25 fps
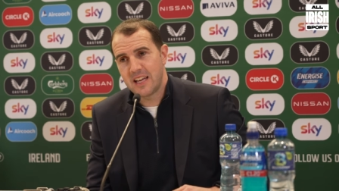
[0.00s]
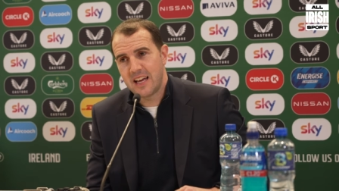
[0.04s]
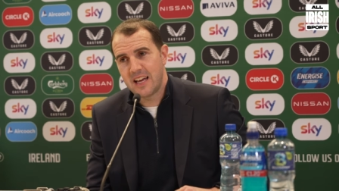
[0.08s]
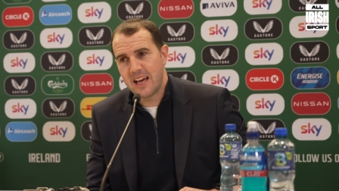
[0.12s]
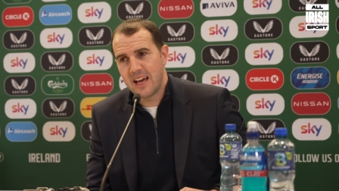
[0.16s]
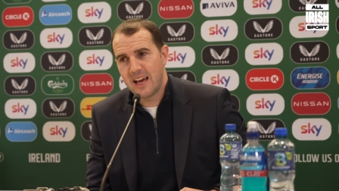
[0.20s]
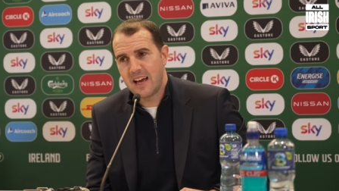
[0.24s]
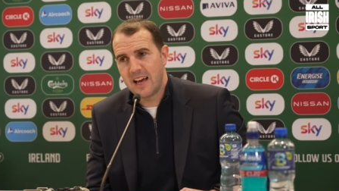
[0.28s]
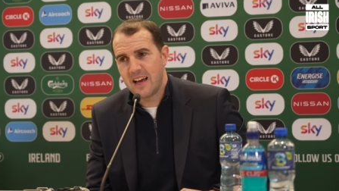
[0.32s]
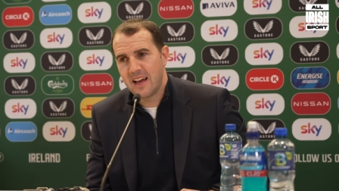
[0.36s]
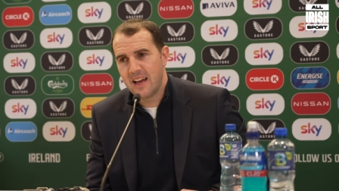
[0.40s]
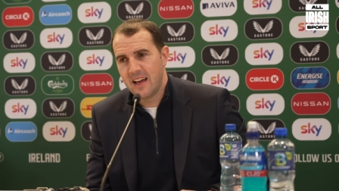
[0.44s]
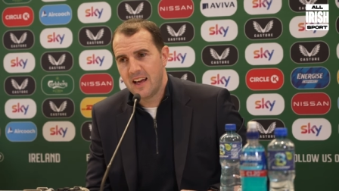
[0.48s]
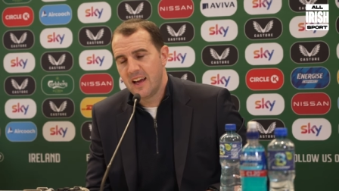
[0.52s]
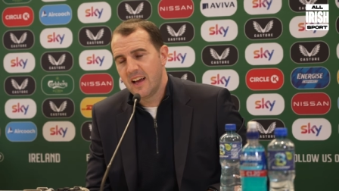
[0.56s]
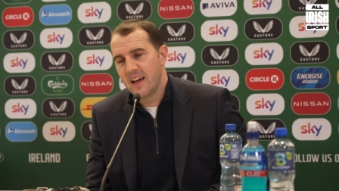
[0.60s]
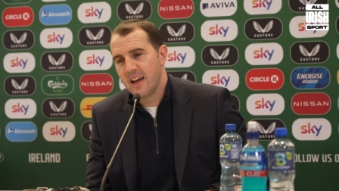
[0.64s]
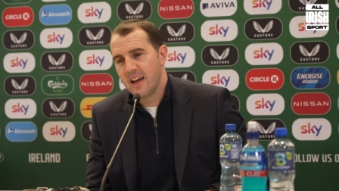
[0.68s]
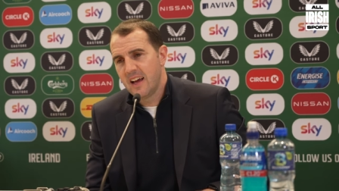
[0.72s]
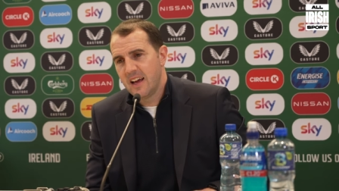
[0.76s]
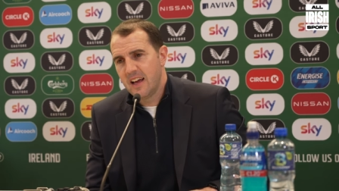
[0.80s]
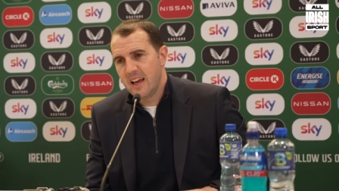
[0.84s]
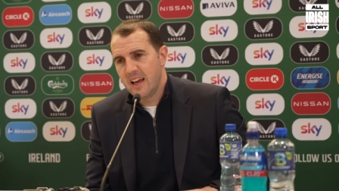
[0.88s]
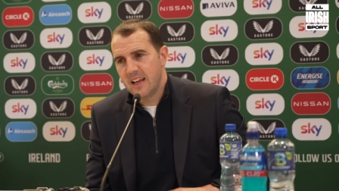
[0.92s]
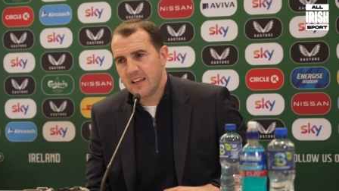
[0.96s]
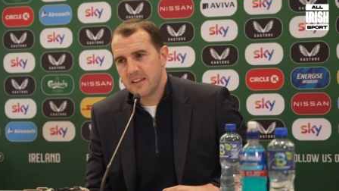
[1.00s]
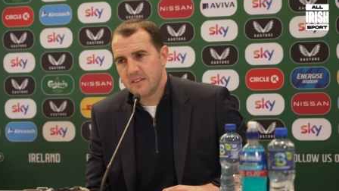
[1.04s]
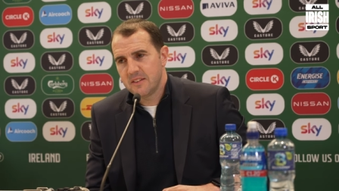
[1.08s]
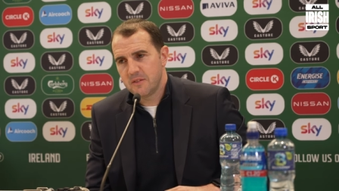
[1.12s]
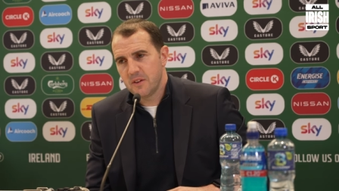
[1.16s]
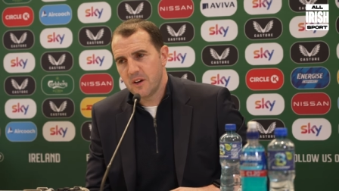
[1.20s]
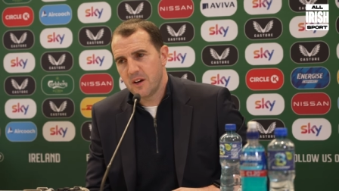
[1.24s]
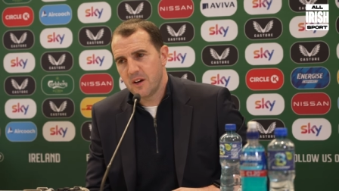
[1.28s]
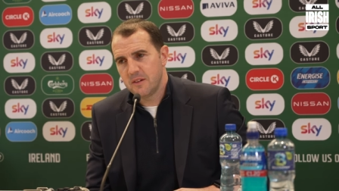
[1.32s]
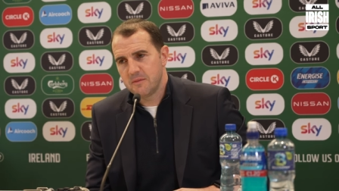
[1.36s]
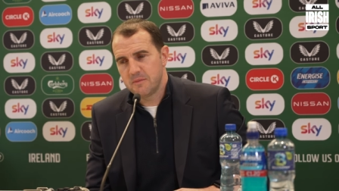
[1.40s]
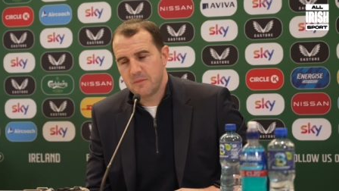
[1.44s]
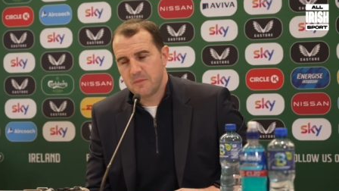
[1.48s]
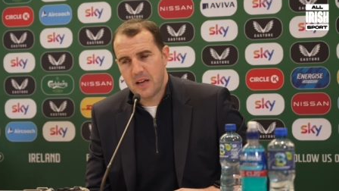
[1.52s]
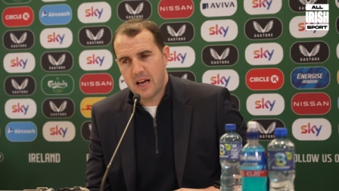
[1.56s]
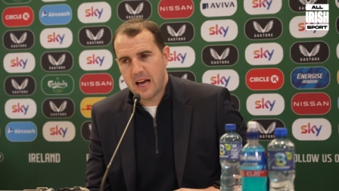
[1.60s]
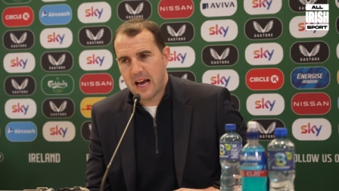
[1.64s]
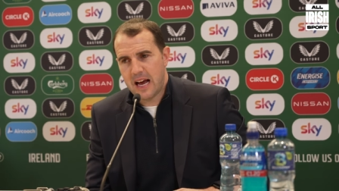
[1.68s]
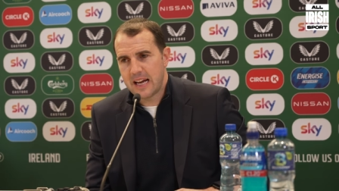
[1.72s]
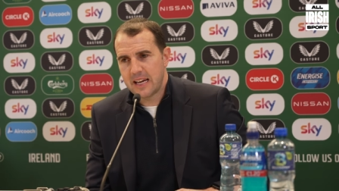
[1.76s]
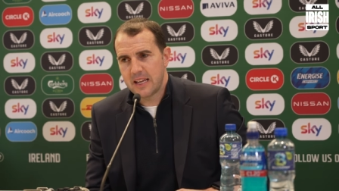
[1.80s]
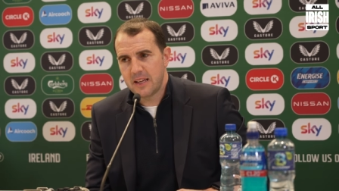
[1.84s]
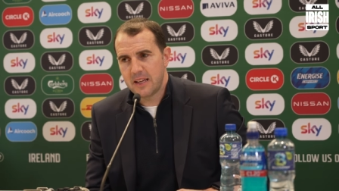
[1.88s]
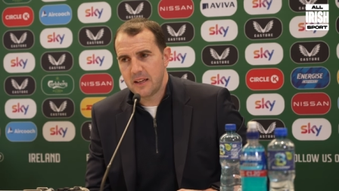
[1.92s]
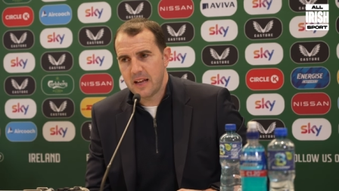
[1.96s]

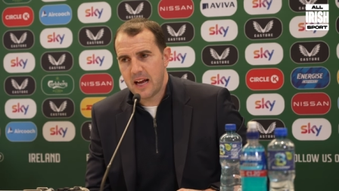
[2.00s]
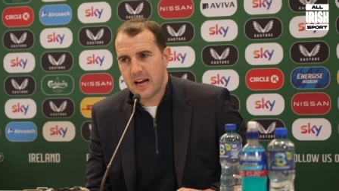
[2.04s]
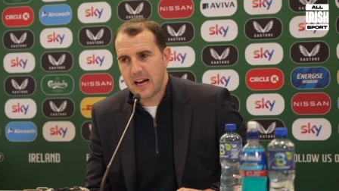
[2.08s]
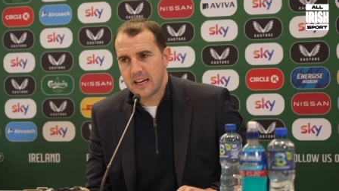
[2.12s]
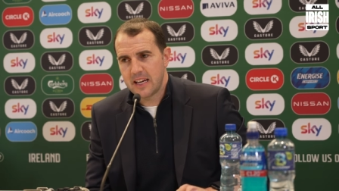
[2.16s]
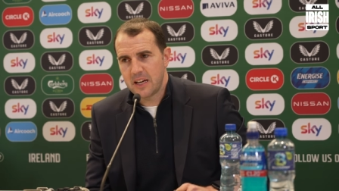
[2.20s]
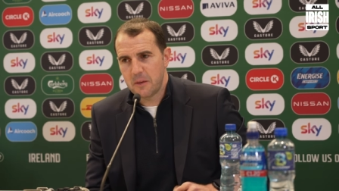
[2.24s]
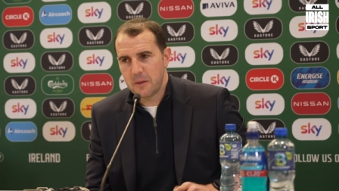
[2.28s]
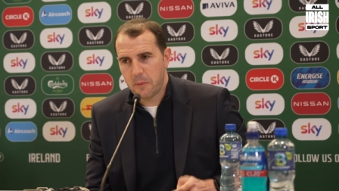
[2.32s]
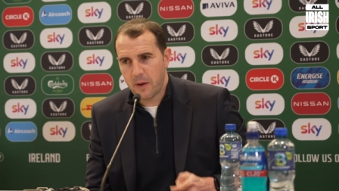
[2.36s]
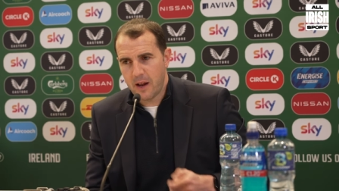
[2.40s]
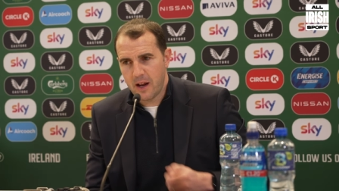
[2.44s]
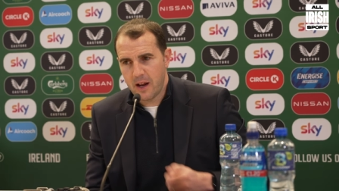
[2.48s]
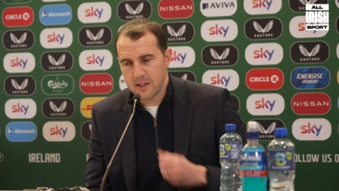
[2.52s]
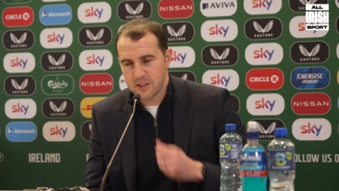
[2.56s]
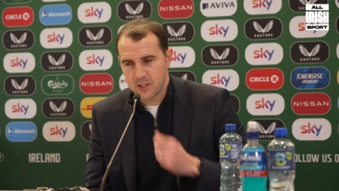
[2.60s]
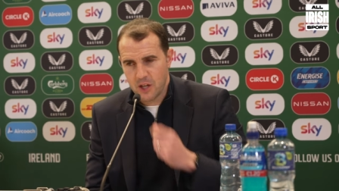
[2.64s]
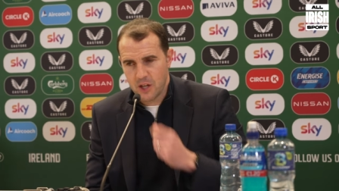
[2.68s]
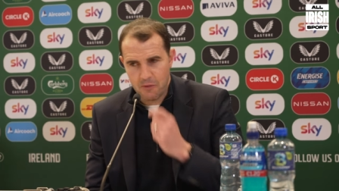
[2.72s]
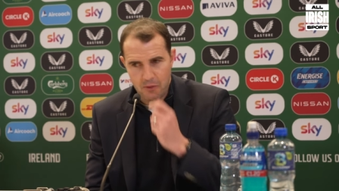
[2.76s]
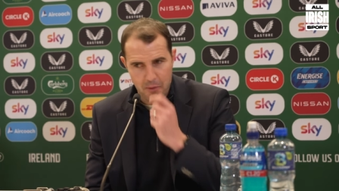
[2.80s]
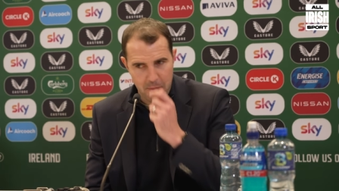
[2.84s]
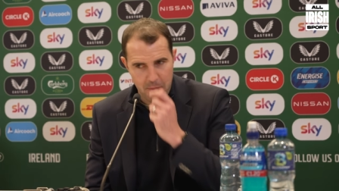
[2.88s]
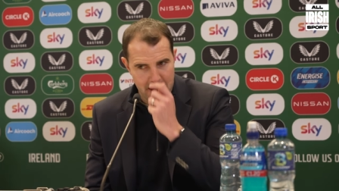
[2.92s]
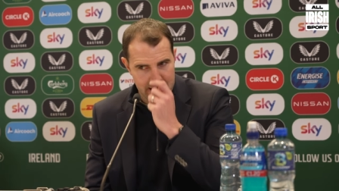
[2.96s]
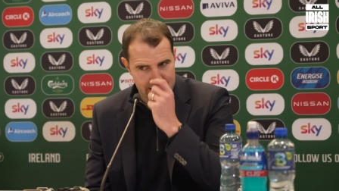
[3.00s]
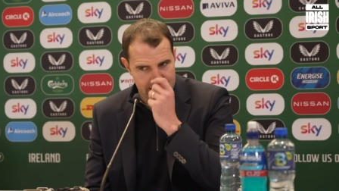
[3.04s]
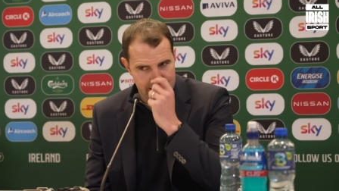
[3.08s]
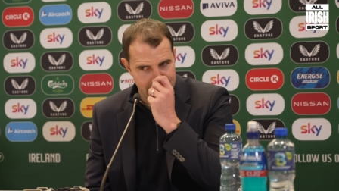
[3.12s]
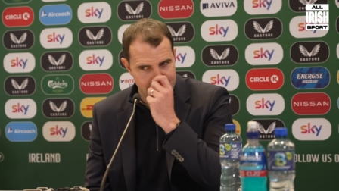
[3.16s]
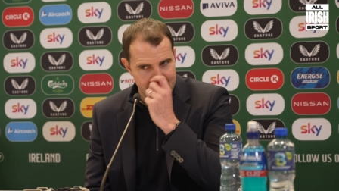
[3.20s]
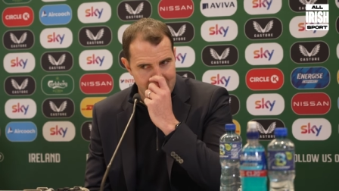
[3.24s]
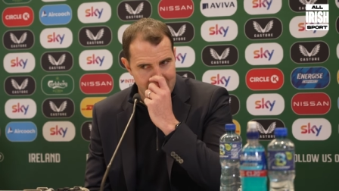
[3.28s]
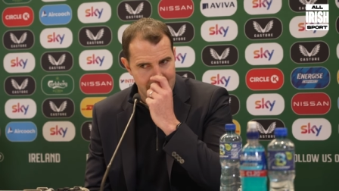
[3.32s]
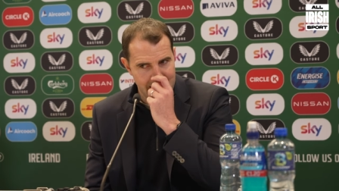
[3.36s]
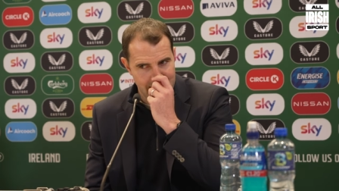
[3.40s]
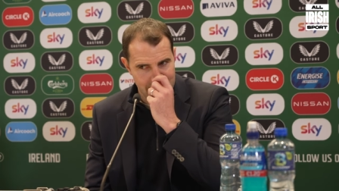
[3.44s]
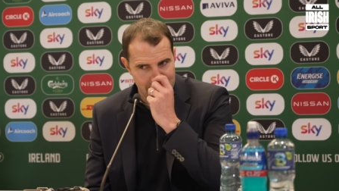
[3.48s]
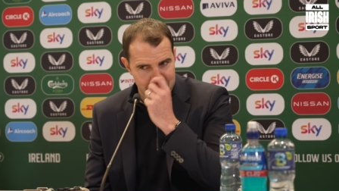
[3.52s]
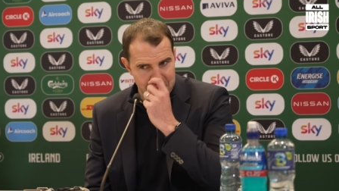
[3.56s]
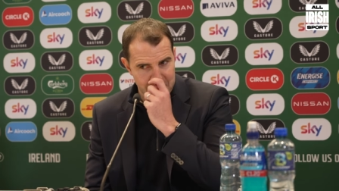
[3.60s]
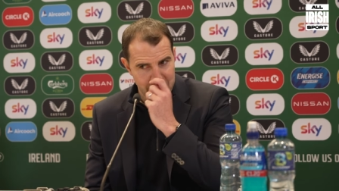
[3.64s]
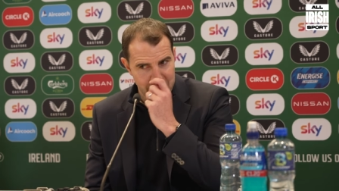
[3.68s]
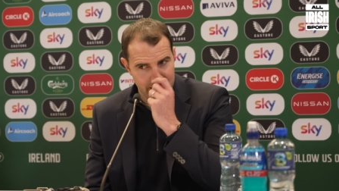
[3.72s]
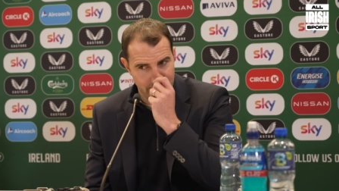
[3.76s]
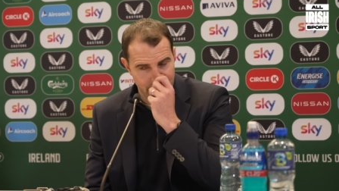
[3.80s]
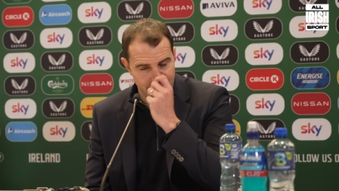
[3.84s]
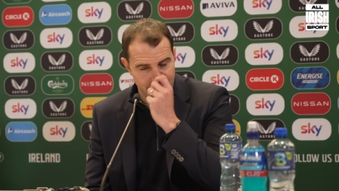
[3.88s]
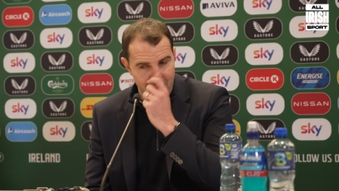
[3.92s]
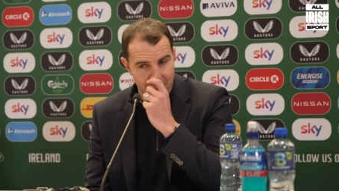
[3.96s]
any of the players coming back in that haven't
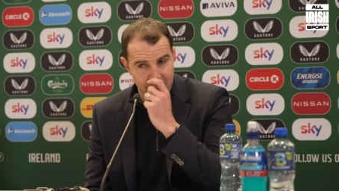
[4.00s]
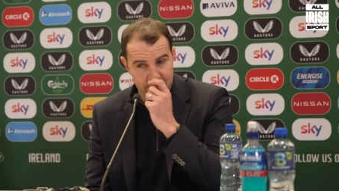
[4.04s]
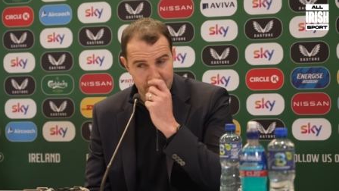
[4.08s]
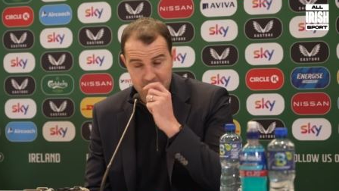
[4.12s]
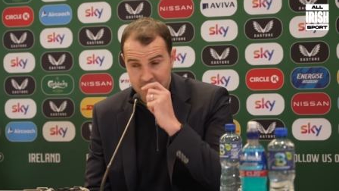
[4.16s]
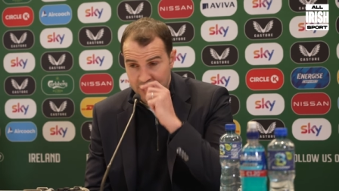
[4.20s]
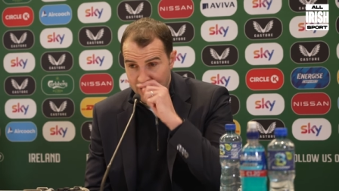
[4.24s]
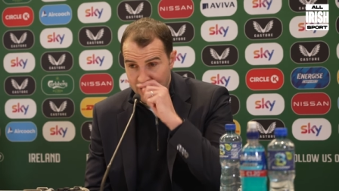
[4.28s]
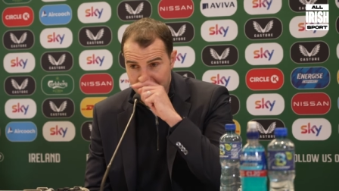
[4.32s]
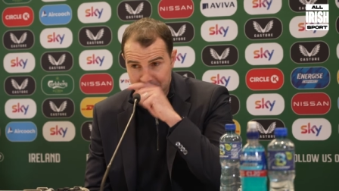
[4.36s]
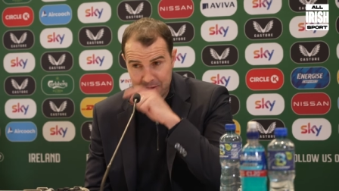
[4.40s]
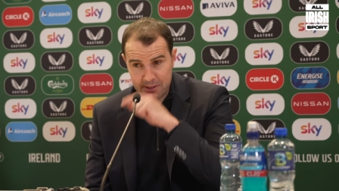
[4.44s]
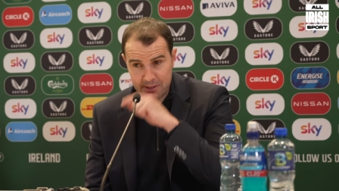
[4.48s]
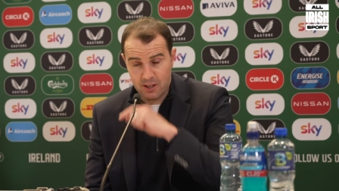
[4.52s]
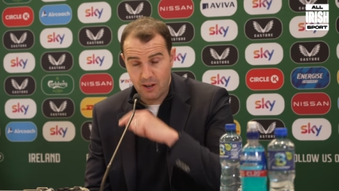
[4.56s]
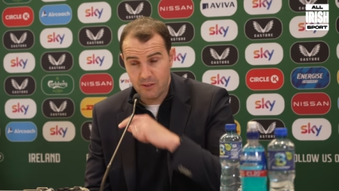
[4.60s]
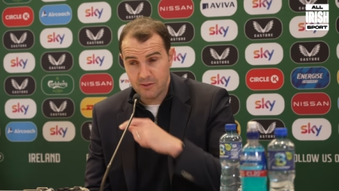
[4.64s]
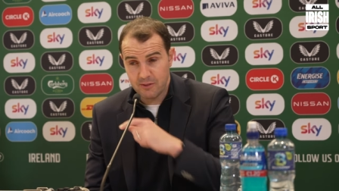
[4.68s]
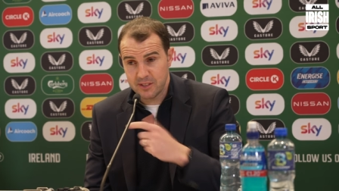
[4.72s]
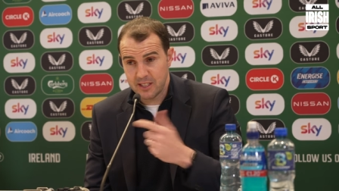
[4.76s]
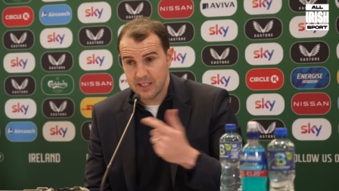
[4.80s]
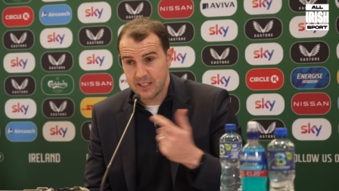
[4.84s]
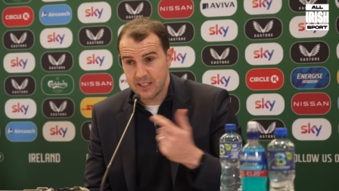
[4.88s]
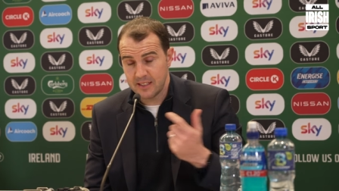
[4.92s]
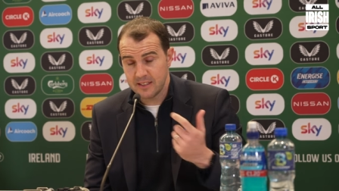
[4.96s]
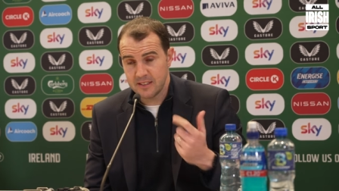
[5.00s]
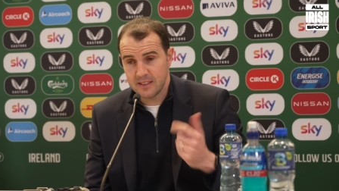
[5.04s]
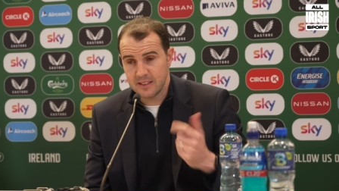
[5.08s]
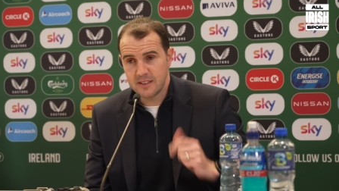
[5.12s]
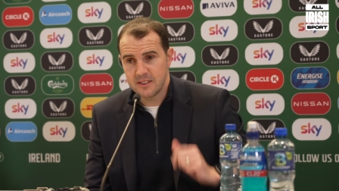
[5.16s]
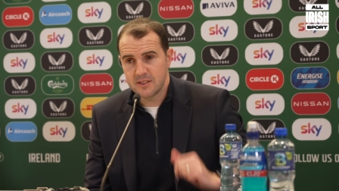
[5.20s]
been around, Seamus, obviously,